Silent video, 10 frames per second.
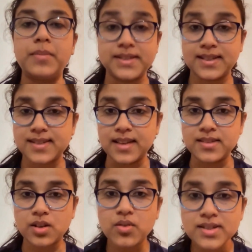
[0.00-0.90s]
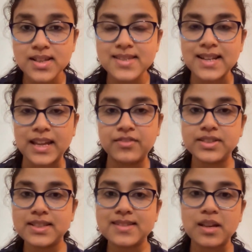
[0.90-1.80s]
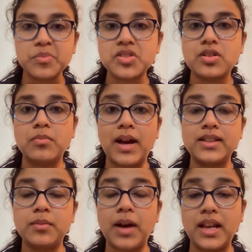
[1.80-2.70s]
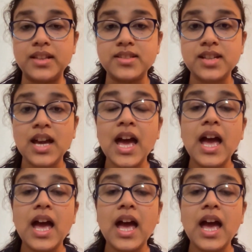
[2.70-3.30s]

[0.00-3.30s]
basic science courses like physics, chemistry, math, biology,